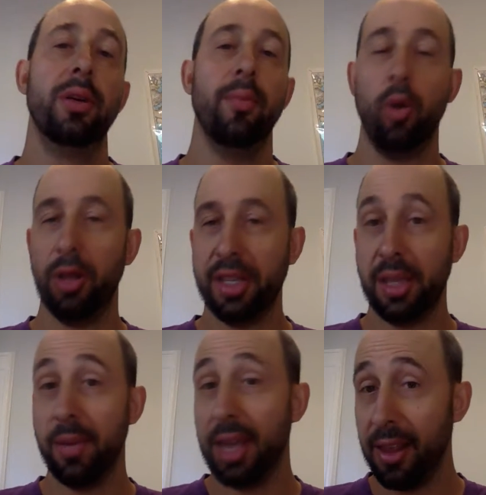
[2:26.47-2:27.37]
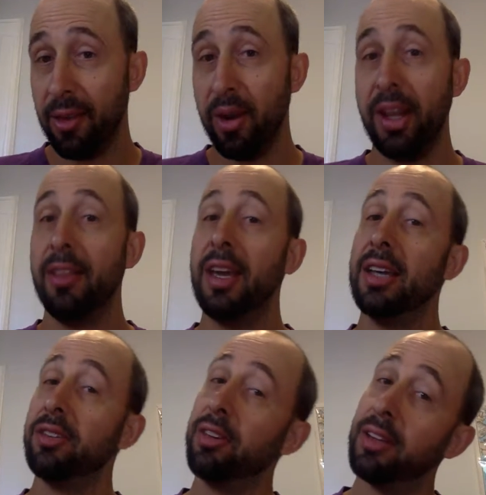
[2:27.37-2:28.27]
more or less at the beginning of the reading, the
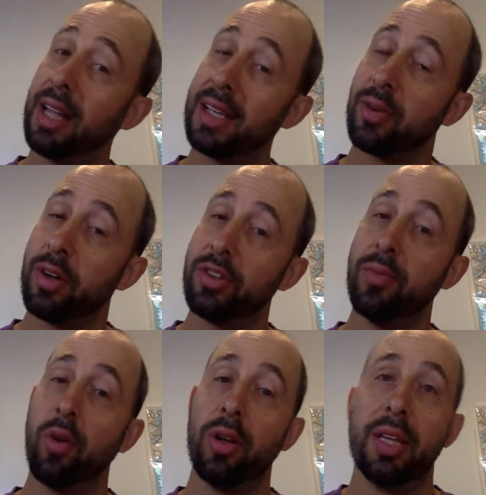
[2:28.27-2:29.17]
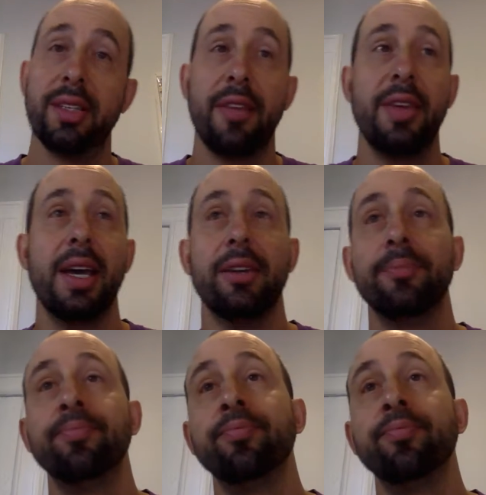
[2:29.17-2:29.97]
answer to the last question more or less at the end.